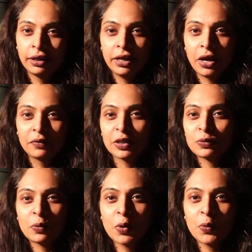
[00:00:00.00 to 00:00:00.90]
No,
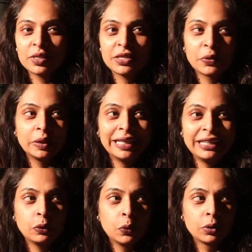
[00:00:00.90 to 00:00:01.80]
that's why we're always either
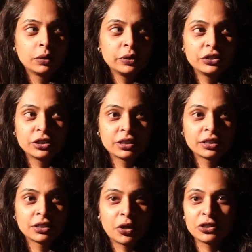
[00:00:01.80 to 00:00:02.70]
late or we
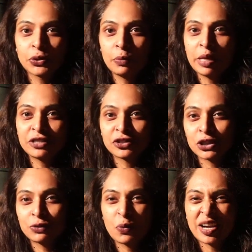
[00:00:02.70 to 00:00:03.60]
just are so impatient
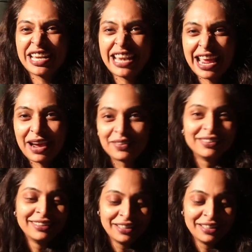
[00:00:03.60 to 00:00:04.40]
because we want it now.